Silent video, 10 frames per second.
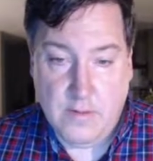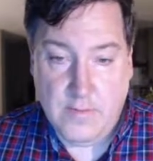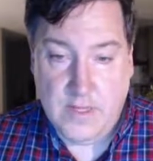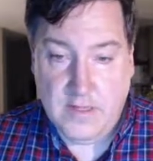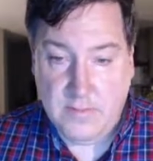
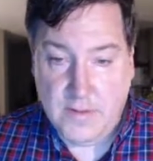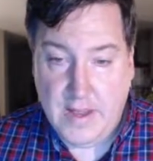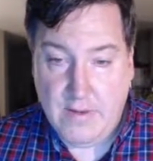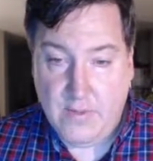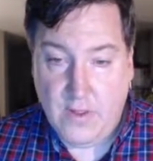It's been
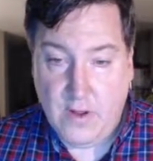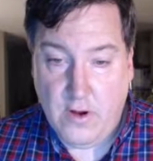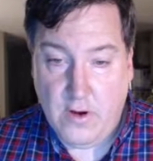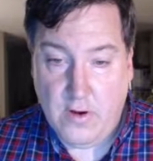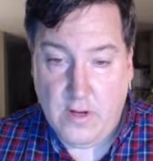out
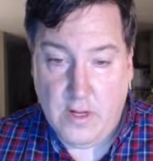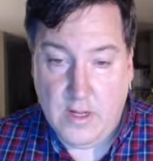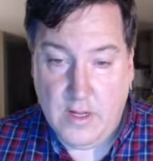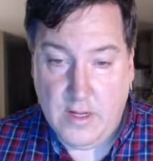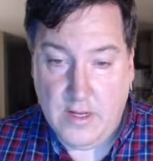there
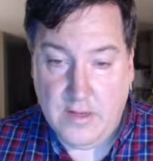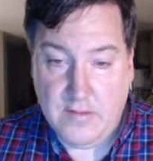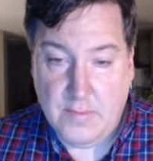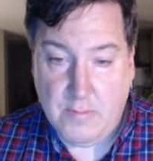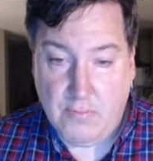and it's
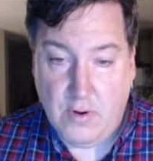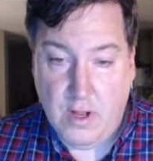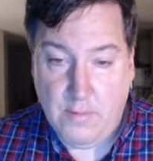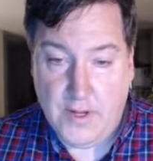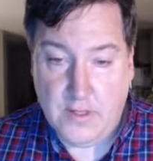been
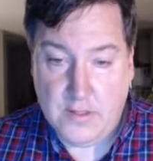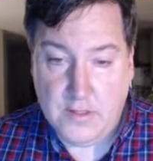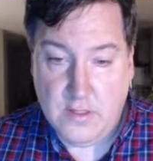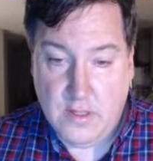prominent